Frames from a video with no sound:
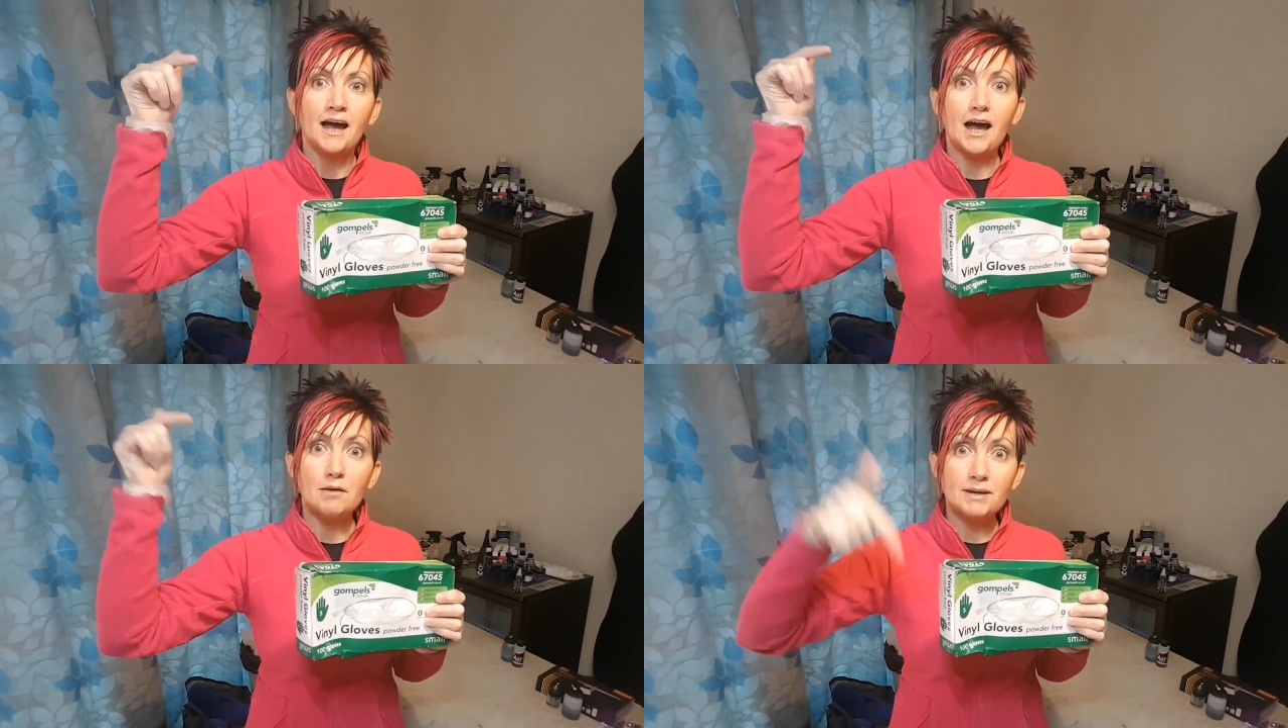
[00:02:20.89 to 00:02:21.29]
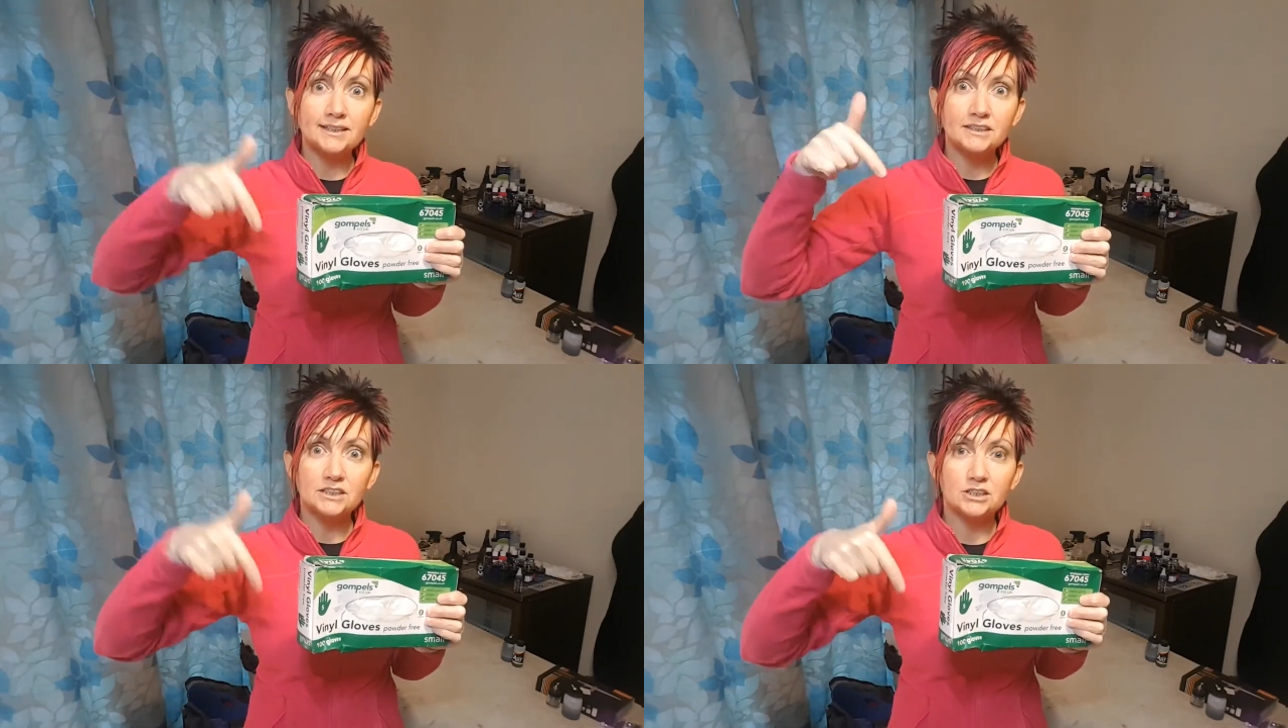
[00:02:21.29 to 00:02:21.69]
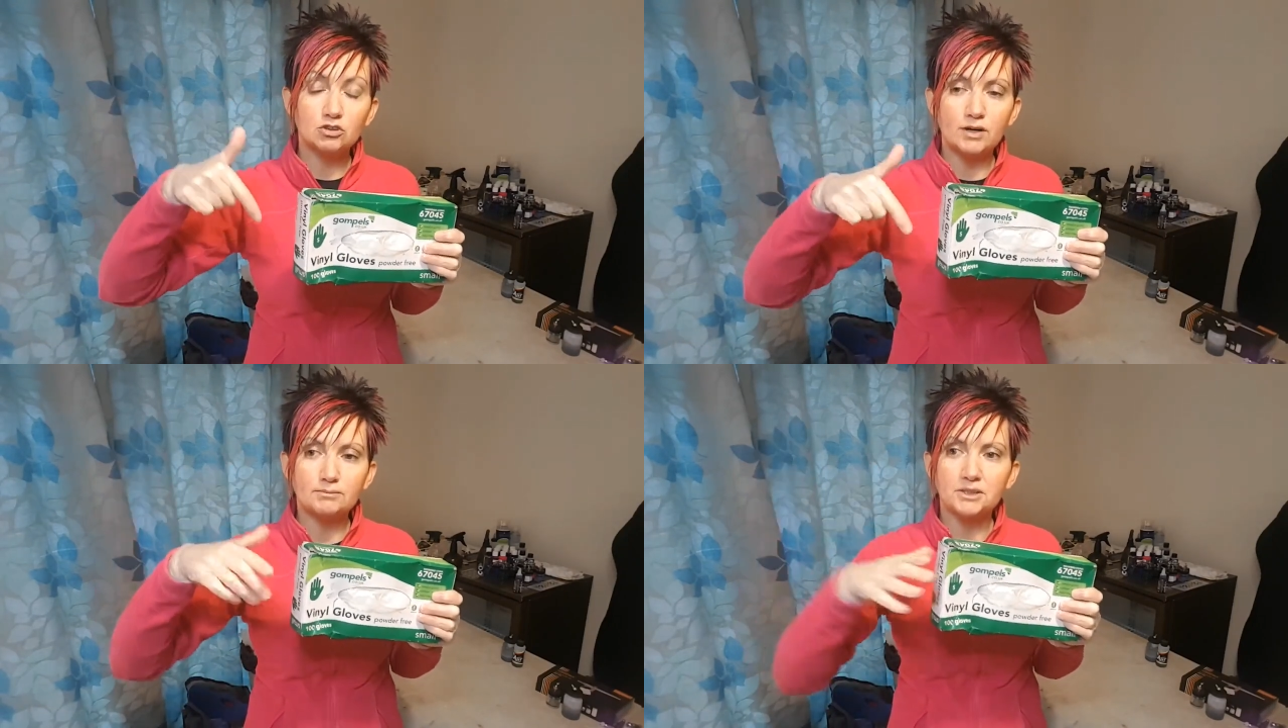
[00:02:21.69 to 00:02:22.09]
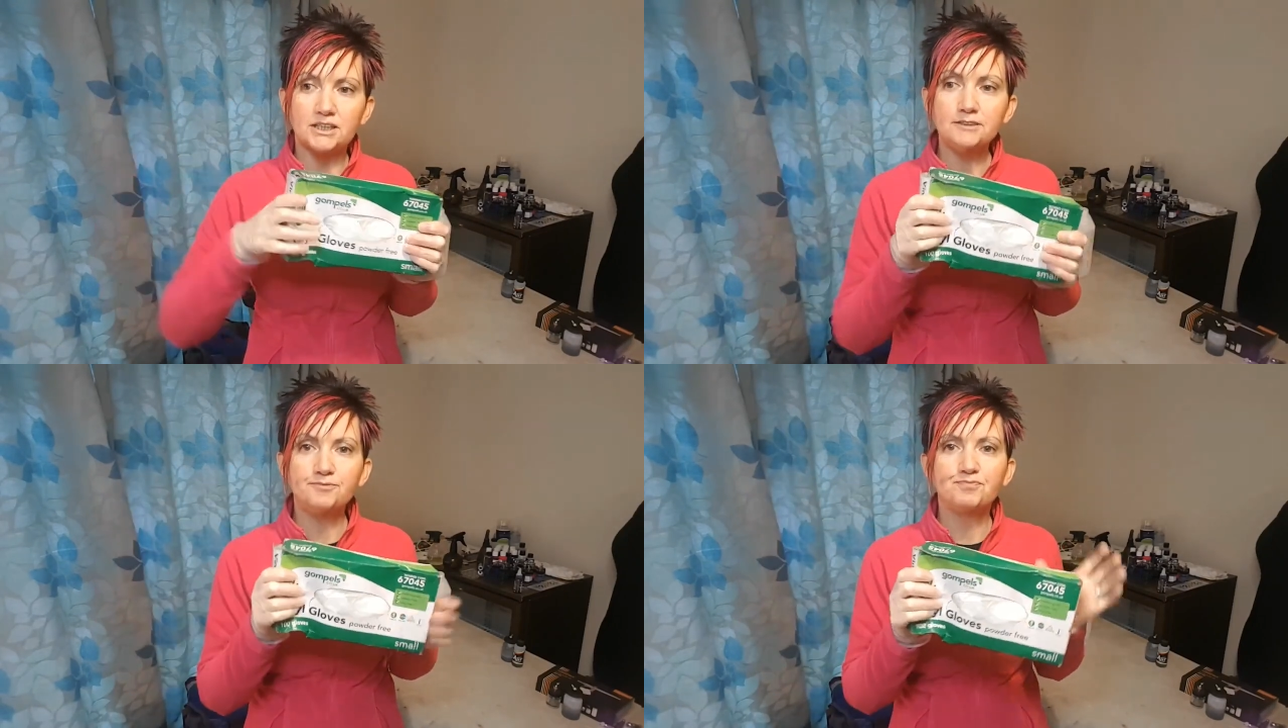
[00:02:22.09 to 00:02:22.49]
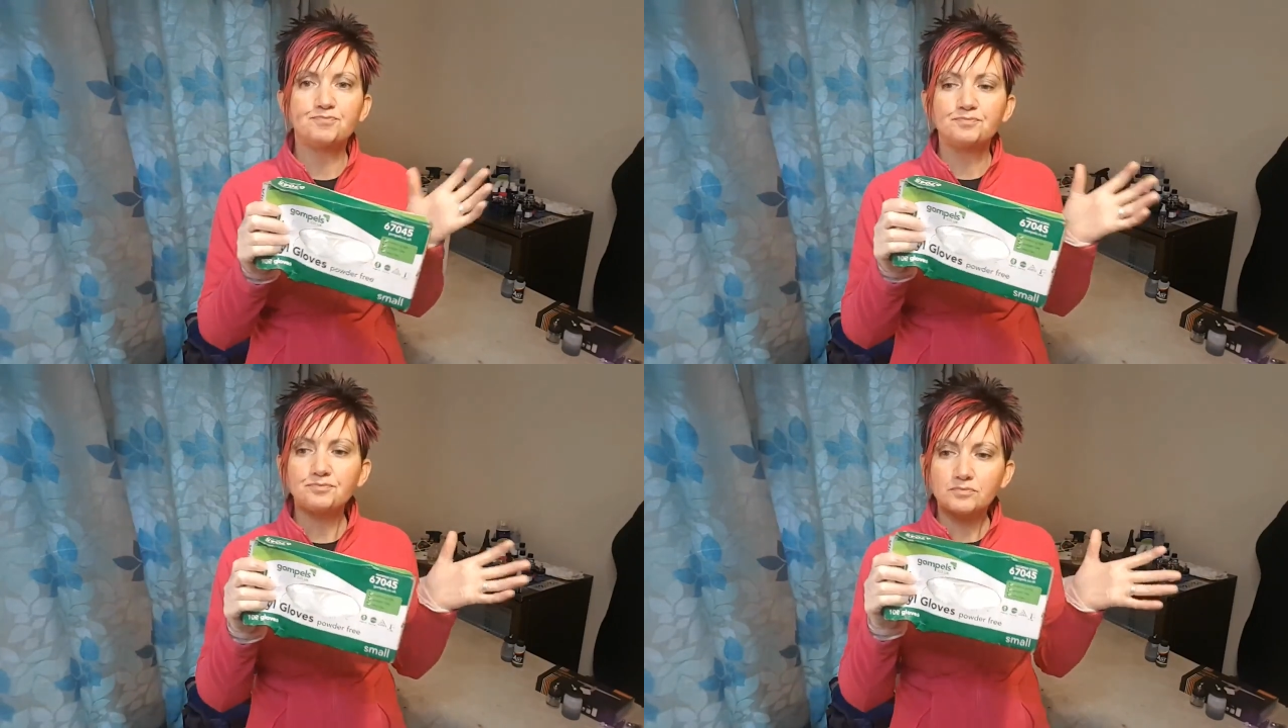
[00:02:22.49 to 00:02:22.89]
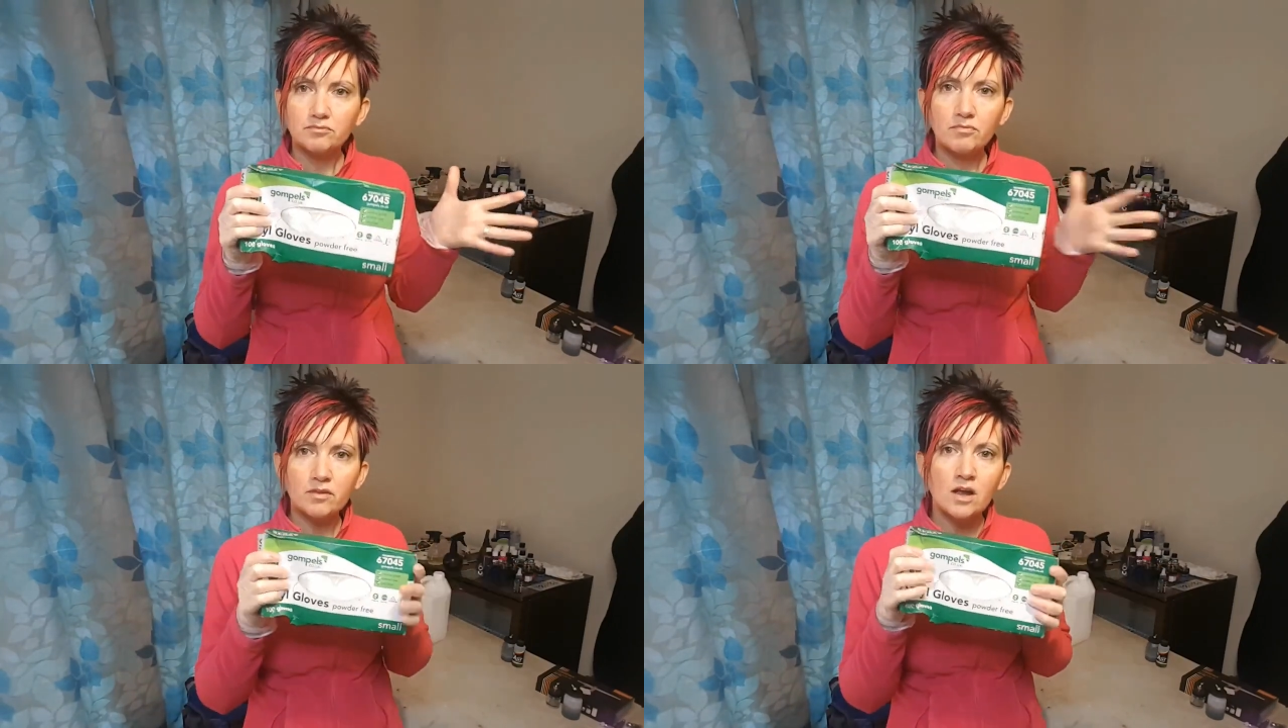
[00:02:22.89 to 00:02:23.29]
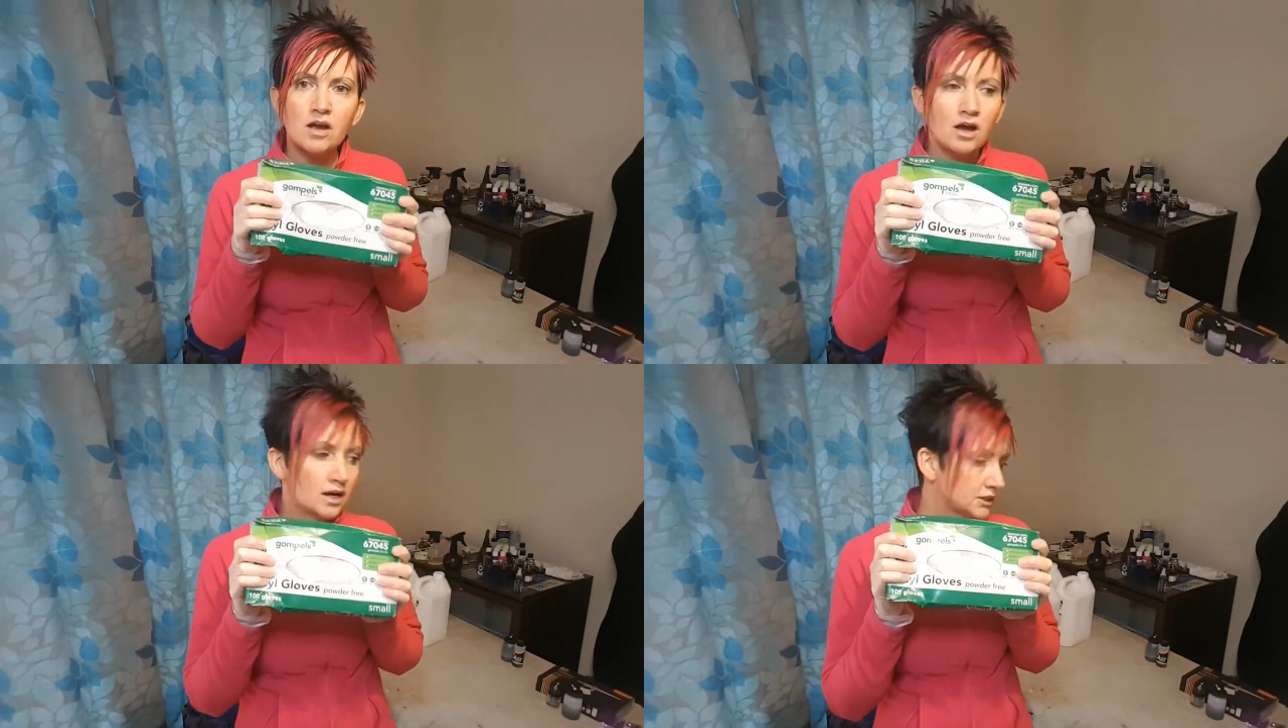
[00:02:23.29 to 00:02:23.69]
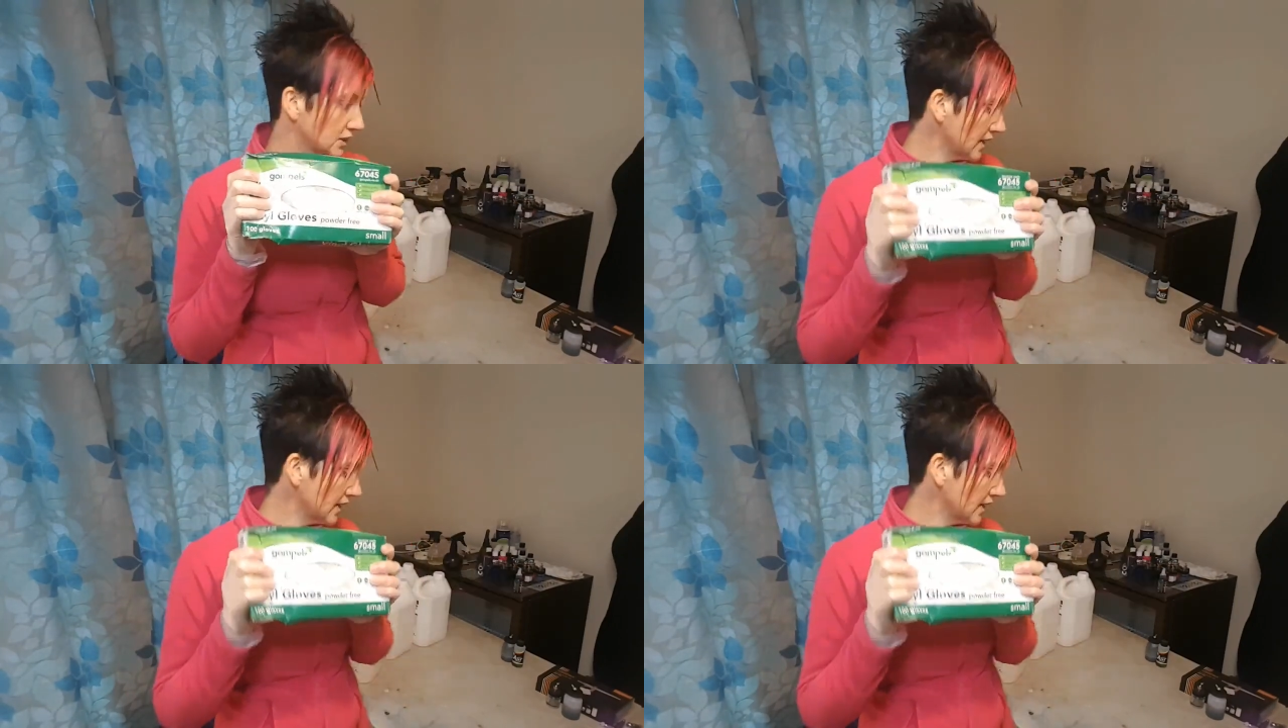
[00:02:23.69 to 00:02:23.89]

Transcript: um, in the description. So